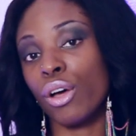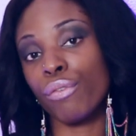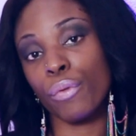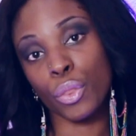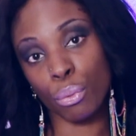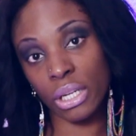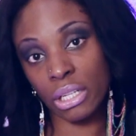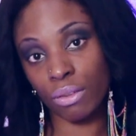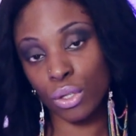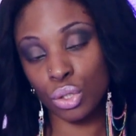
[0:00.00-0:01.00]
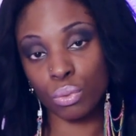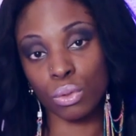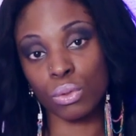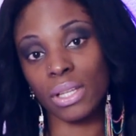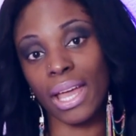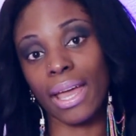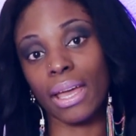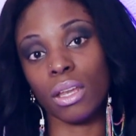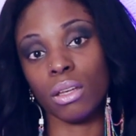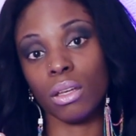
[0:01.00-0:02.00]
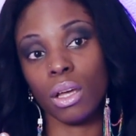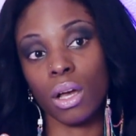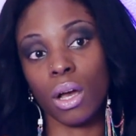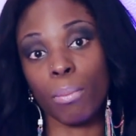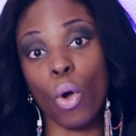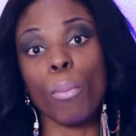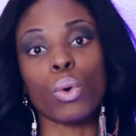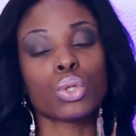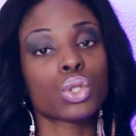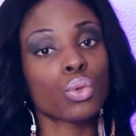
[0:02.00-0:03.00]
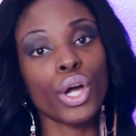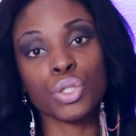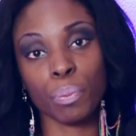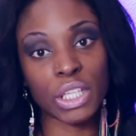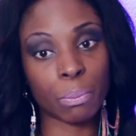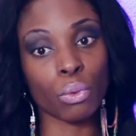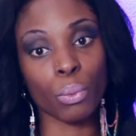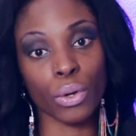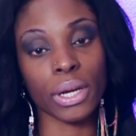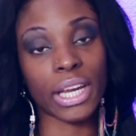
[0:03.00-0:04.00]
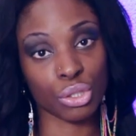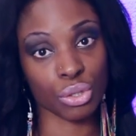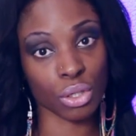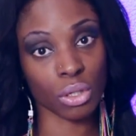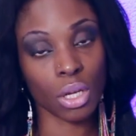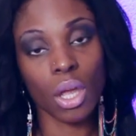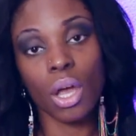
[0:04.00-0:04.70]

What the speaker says: of three individuals and almost 200 people were injured